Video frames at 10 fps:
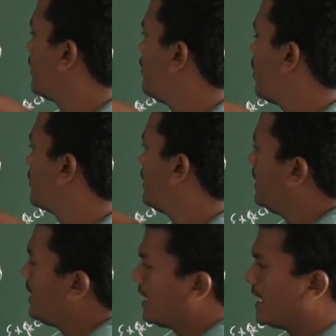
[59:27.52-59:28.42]

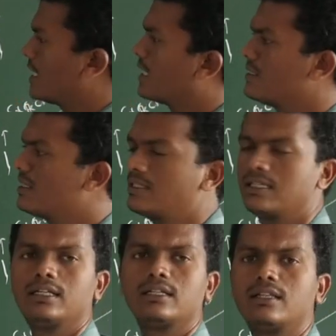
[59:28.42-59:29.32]
abnormally
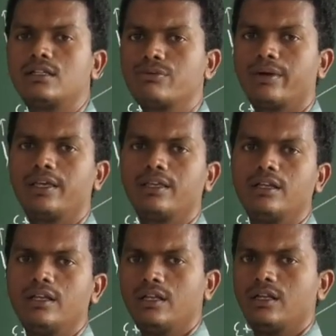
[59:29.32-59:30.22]
increases. That's why
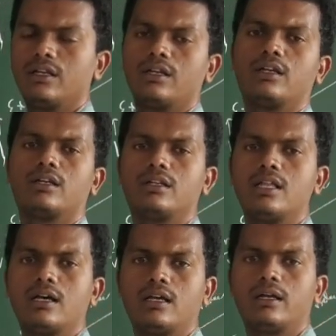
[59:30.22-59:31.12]

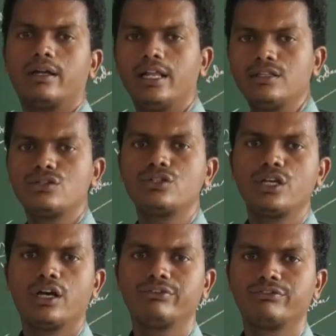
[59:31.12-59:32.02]
the
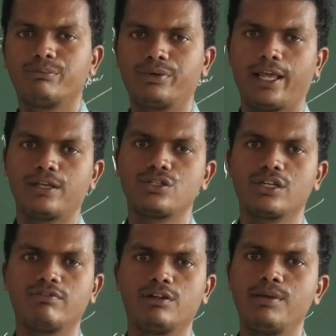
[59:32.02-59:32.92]
density of
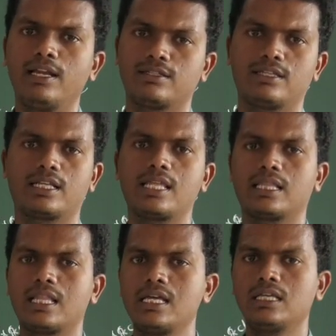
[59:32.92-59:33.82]
potassium will be lesser
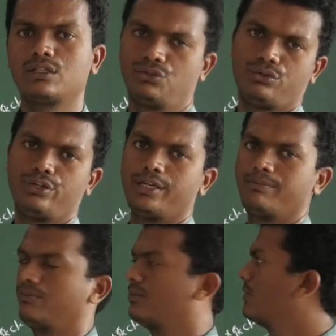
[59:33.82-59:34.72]
than the sodium.
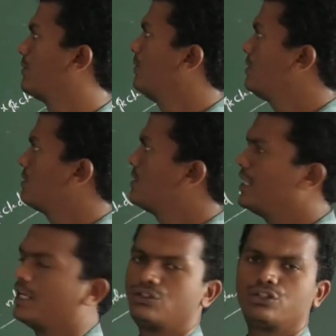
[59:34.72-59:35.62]
This is the
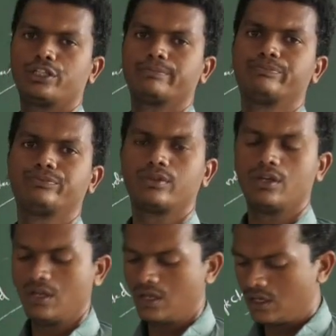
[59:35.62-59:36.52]
density.
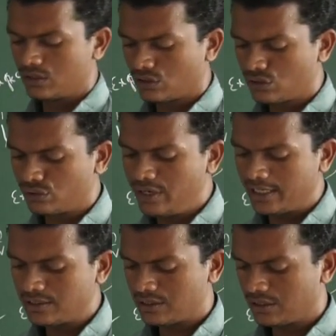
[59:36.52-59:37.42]
So
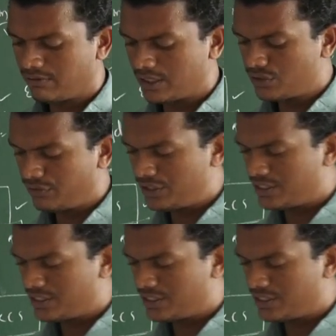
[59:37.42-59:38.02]
students, once we